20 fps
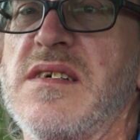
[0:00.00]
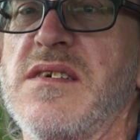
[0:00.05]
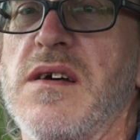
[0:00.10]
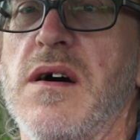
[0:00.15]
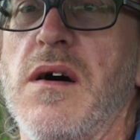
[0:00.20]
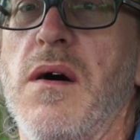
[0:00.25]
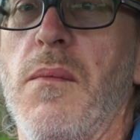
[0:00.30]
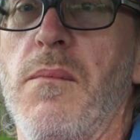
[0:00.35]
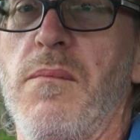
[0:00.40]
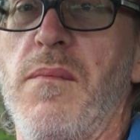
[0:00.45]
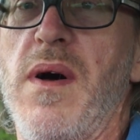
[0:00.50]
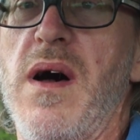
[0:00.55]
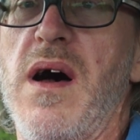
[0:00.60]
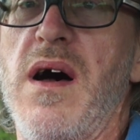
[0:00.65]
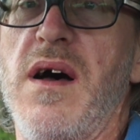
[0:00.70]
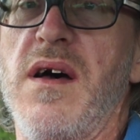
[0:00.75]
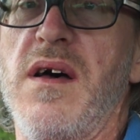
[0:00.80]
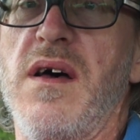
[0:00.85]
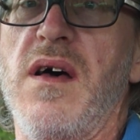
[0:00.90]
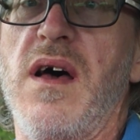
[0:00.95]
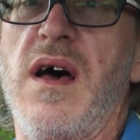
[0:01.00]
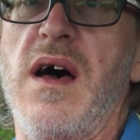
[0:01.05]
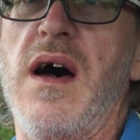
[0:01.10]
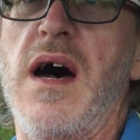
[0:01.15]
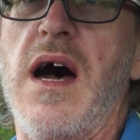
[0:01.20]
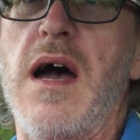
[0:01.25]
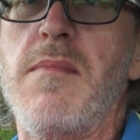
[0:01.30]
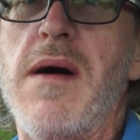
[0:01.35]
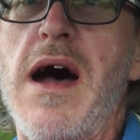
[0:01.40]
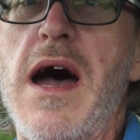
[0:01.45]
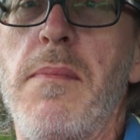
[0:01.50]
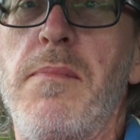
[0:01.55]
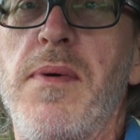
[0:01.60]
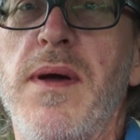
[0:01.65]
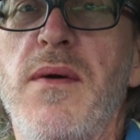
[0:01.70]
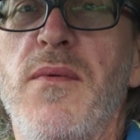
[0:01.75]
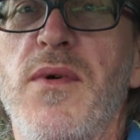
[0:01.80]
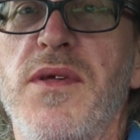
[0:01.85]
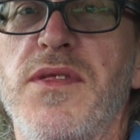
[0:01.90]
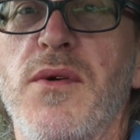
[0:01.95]
So I'm
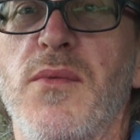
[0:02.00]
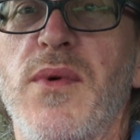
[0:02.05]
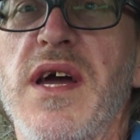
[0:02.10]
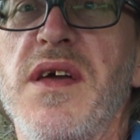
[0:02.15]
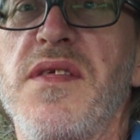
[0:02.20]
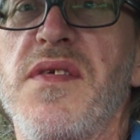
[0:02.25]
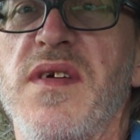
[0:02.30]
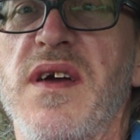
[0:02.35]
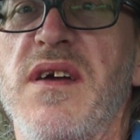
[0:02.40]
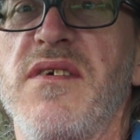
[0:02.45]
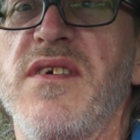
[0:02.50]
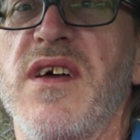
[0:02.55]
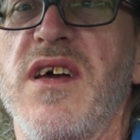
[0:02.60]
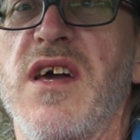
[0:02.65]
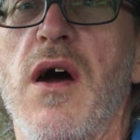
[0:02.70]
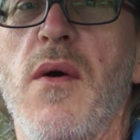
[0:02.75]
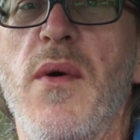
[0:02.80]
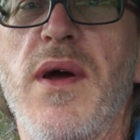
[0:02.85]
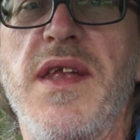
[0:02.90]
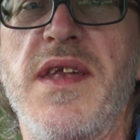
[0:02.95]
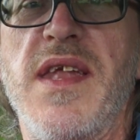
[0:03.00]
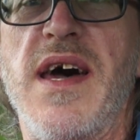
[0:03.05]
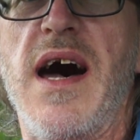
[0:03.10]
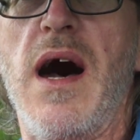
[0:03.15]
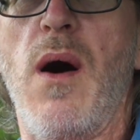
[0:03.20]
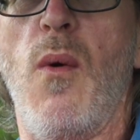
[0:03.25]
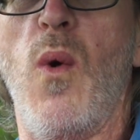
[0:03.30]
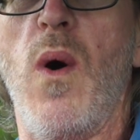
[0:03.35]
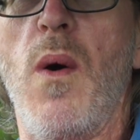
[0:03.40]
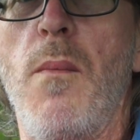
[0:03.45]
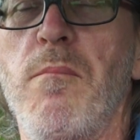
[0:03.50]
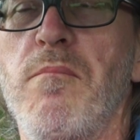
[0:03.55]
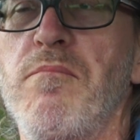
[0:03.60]
happy with the way things are going now.